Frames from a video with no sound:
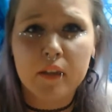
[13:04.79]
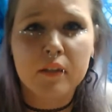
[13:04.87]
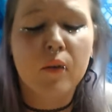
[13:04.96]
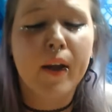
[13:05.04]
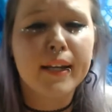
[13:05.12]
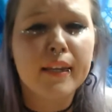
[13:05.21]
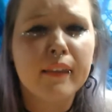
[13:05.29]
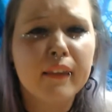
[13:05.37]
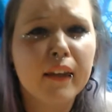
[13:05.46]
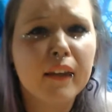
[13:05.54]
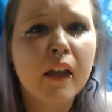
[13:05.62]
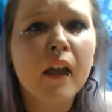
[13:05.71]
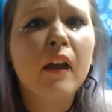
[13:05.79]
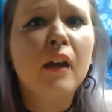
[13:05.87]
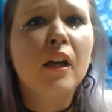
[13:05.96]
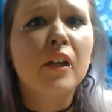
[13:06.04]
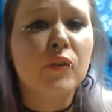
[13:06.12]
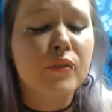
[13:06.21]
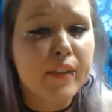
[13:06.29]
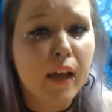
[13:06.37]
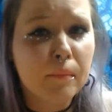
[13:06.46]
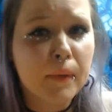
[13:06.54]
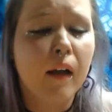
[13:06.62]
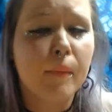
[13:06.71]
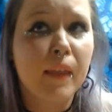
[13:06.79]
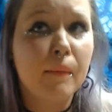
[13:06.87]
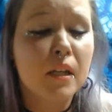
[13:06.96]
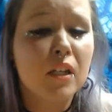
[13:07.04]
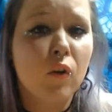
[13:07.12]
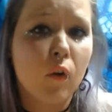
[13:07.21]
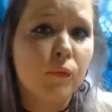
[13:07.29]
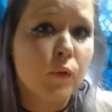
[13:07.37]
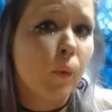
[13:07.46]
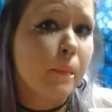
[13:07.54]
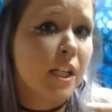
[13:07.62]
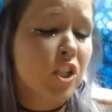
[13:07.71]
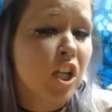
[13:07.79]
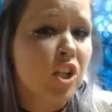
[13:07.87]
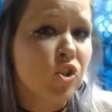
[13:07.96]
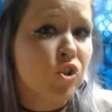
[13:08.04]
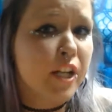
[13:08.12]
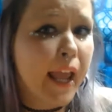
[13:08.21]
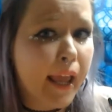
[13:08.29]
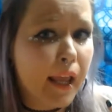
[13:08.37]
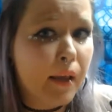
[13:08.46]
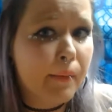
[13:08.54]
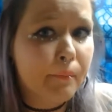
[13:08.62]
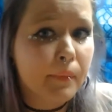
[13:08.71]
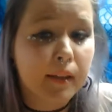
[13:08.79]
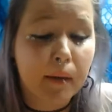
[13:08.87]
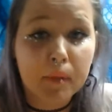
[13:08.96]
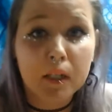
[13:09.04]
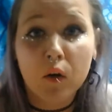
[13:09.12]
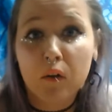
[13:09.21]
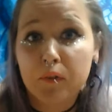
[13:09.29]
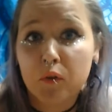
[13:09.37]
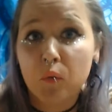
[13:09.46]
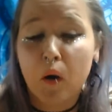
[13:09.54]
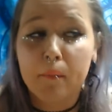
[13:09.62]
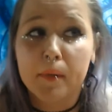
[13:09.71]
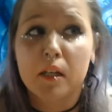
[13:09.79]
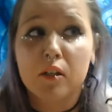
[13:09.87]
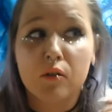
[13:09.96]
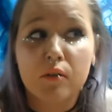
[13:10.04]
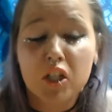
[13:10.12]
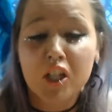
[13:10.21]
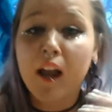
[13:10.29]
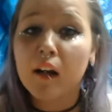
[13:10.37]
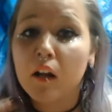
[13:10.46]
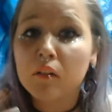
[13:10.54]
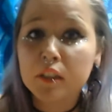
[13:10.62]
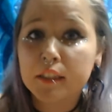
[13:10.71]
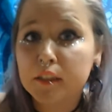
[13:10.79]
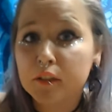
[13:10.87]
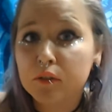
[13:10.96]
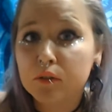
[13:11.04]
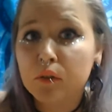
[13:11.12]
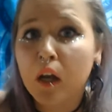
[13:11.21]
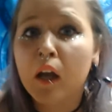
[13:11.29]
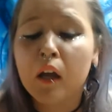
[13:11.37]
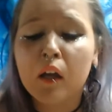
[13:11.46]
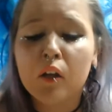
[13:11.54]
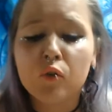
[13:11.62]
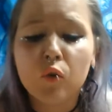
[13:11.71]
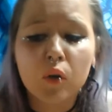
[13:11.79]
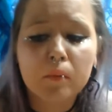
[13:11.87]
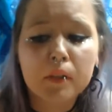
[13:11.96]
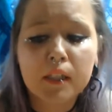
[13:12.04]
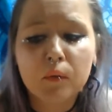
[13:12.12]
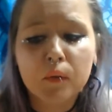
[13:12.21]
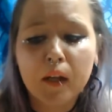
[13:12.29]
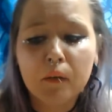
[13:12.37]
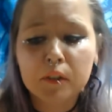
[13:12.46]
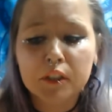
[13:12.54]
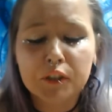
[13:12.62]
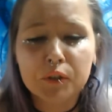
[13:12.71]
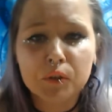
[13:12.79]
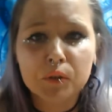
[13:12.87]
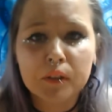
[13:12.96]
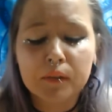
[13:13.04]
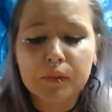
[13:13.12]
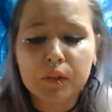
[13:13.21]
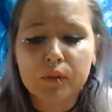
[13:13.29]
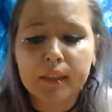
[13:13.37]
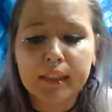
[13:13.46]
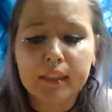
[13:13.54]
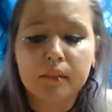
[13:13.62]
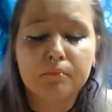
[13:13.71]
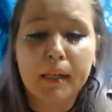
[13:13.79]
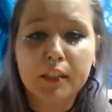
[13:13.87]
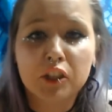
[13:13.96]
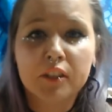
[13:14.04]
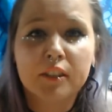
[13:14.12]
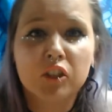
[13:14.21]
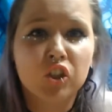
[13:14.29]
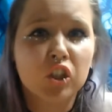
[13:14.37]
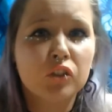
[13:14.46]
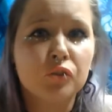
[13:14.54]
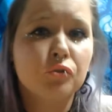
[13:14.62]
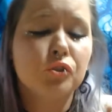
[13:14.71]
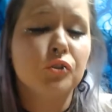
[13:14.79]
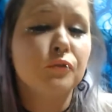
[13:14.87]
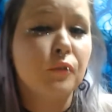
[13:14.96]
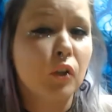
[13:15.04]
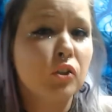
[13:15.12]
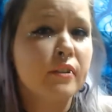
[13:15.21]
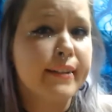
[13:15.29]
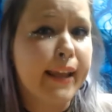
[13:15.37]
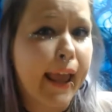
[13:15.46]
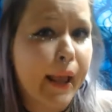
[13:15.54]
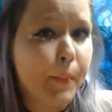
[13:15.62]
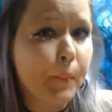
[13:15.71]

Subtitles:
So anything you send me, let me know if you want me to change your name, let me know if you want me to do a shout out to you. Normally what I would do if you didn't mention is just use your first name.